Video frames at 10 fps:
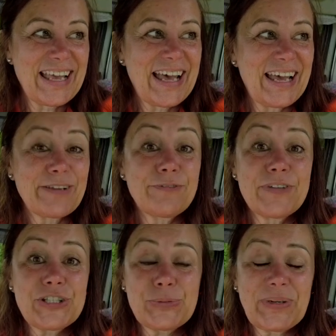I
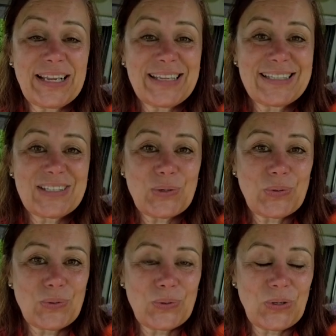visualized
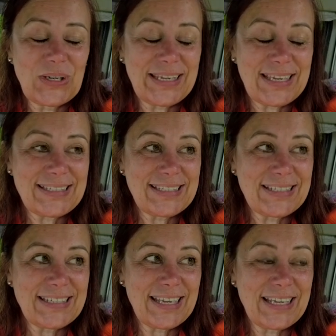all
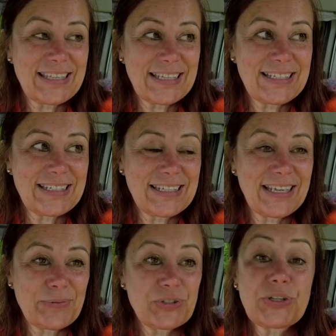yesterday that
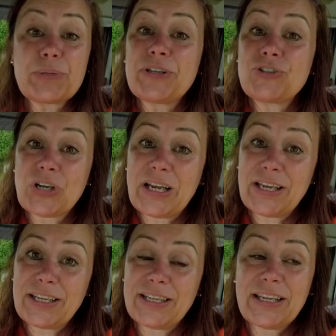today was going to be
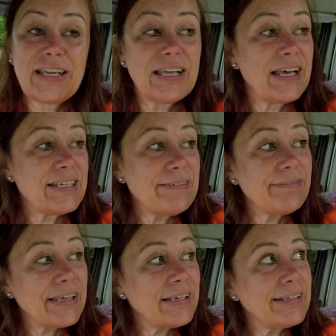dry. I'd
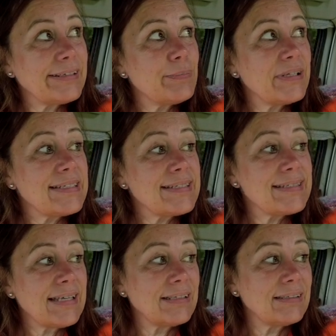even get a little bit of
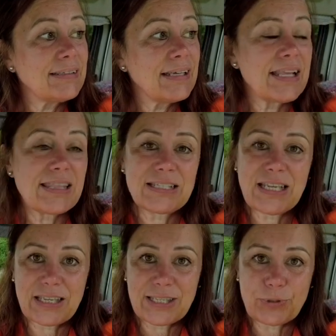sun and the
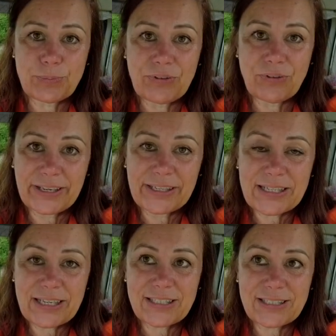tide would be
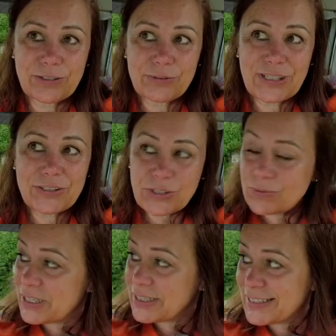right. So I
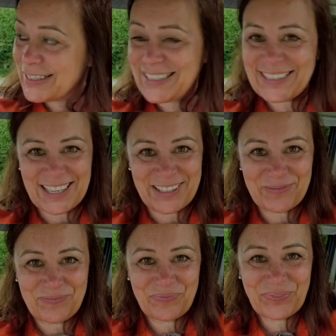don't think there's any sun,
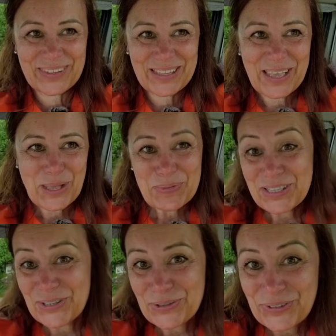but
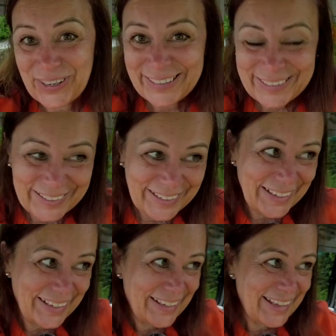there's no rain.
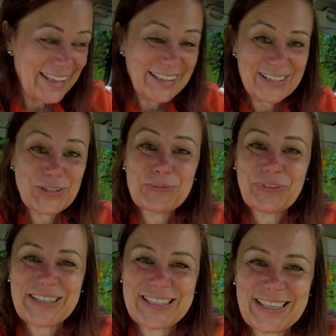And
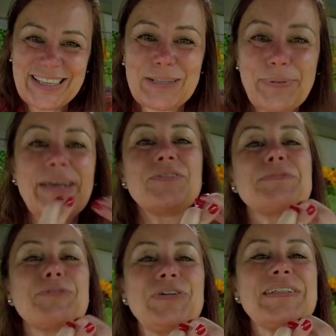hopefully the tide will be out
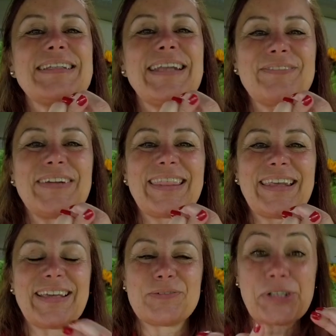and cross and everything.